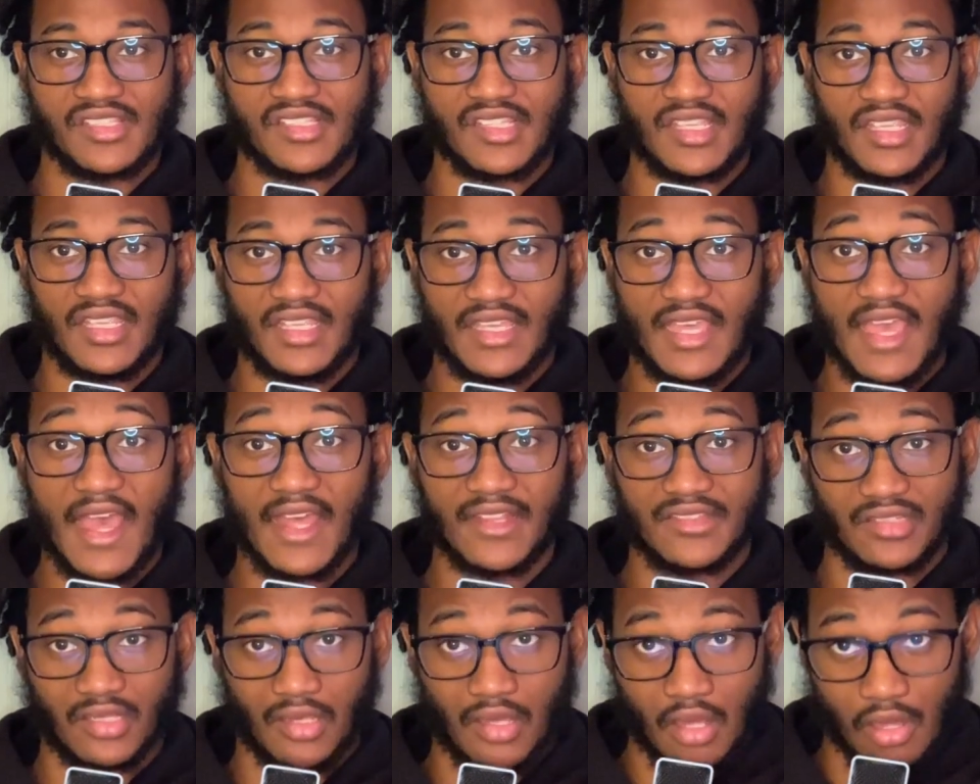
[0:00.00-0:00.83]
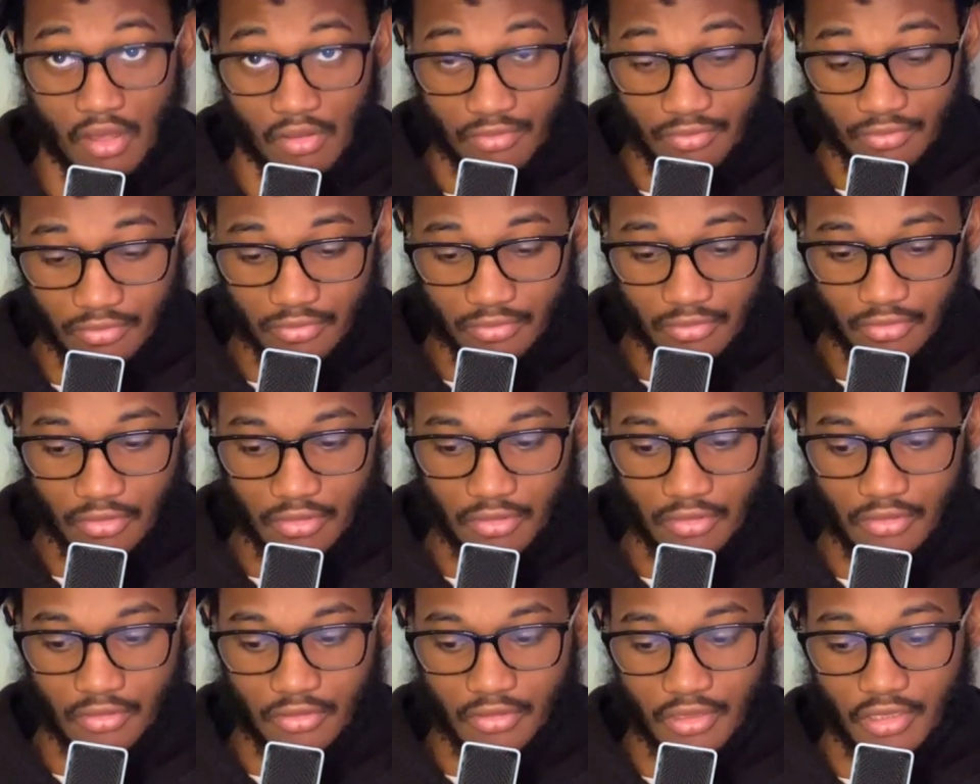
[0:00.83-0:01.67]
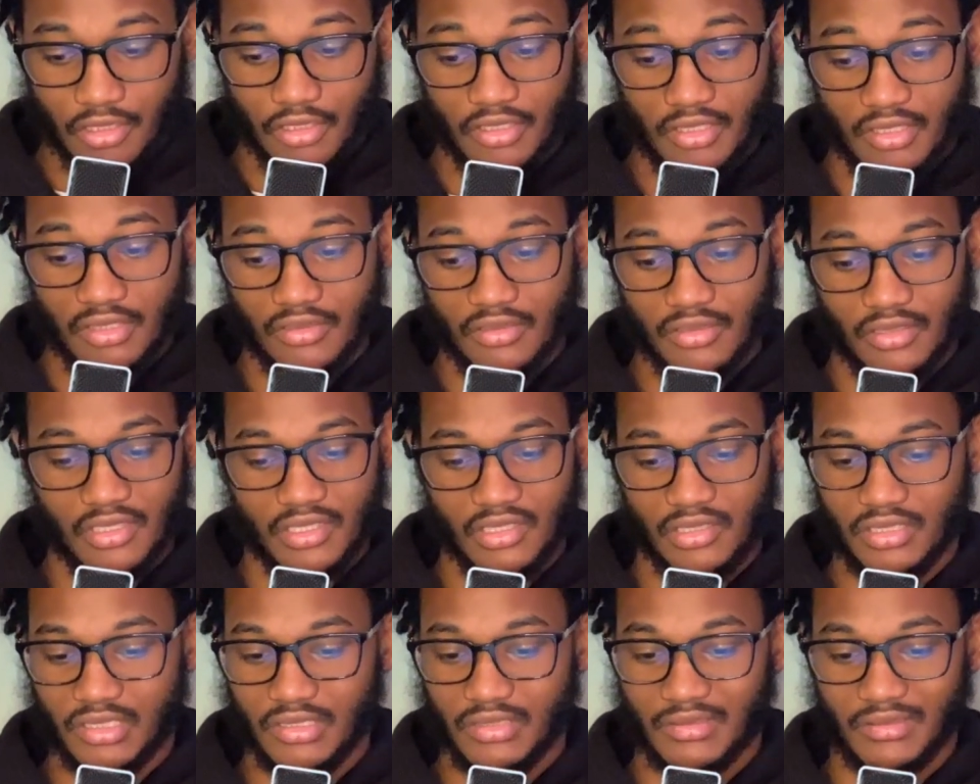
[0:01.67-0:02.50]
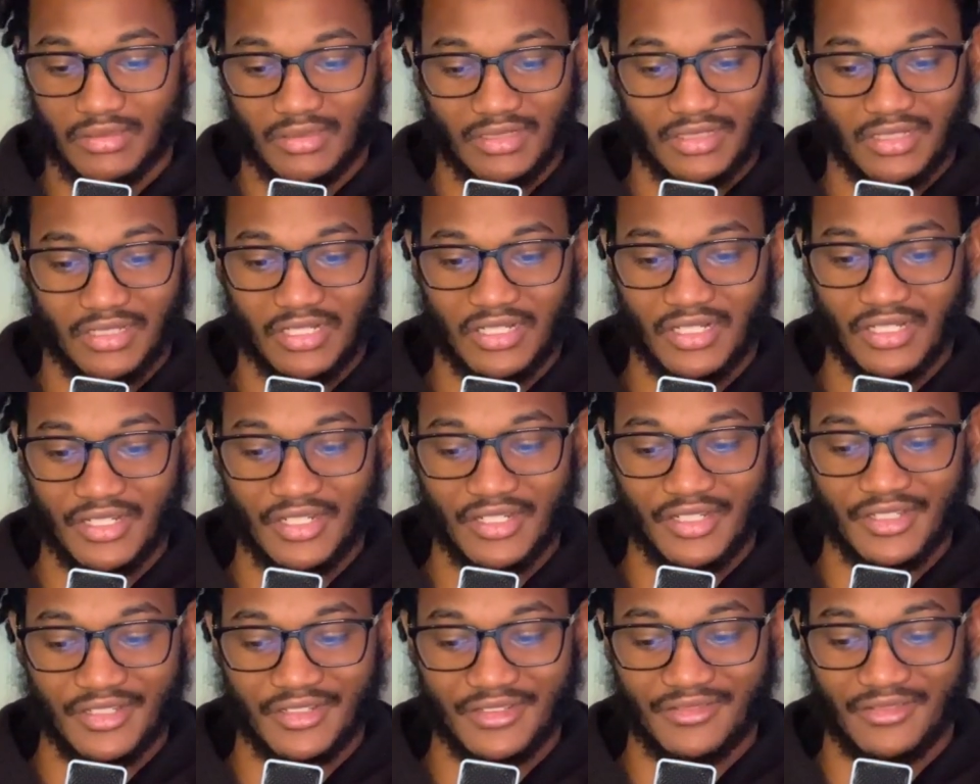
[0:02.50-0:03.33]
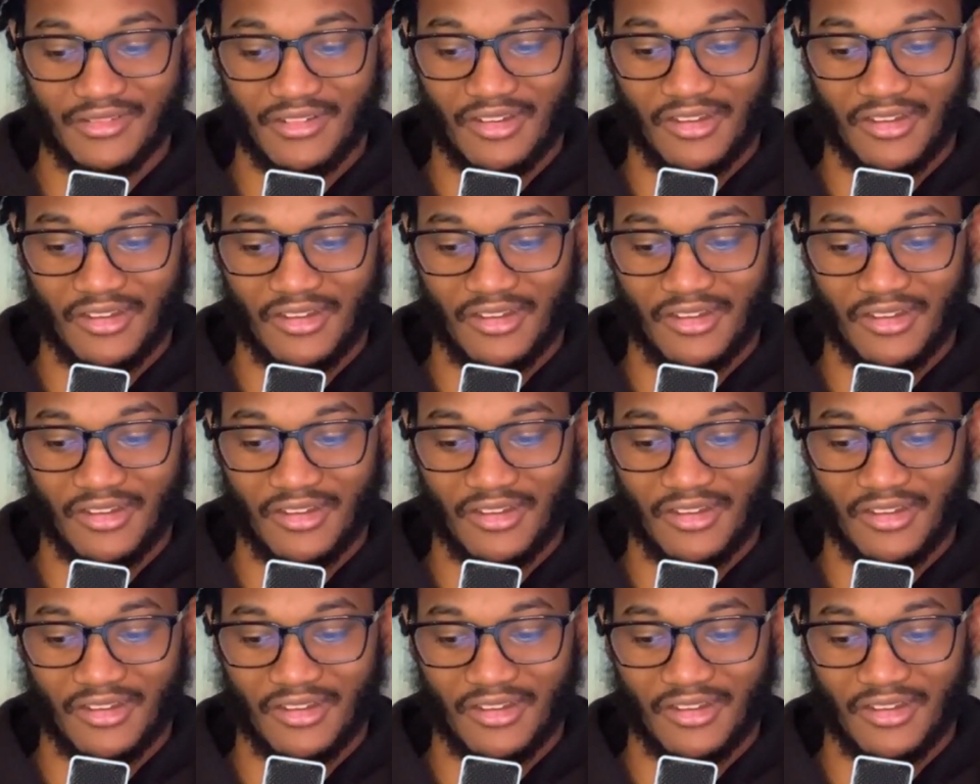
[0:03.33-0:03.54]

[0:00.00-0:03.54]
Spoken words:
he had to go. He couldn't